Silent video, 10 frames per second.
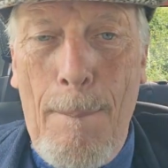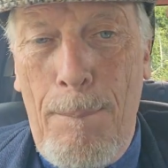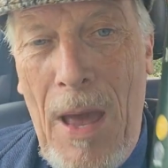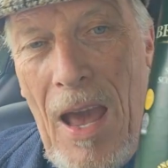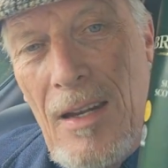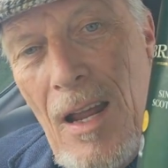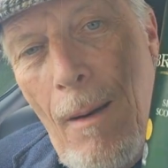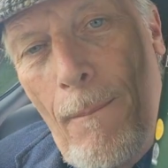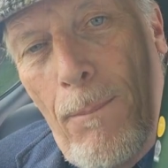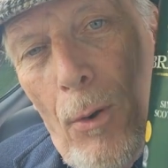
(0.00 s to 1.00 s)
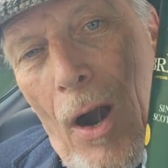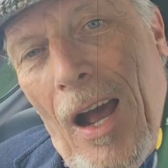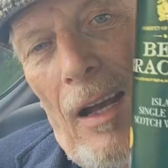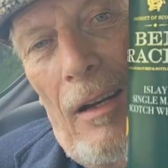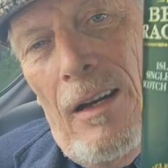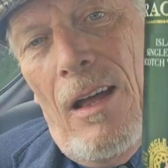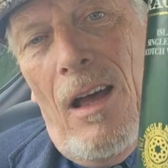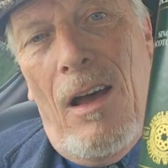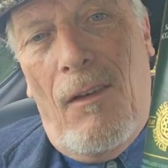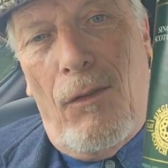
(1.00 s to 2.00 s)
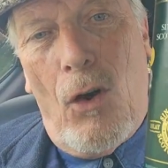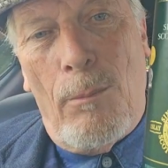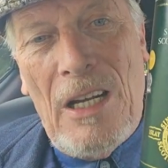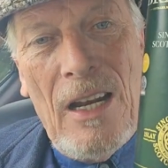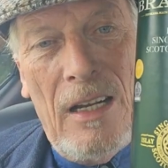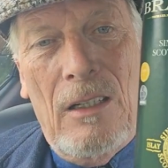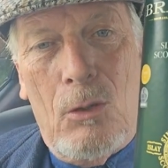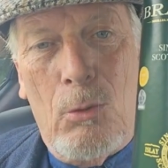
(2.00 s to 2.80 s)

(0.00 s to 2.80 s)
Ben Bracken from Lidl's,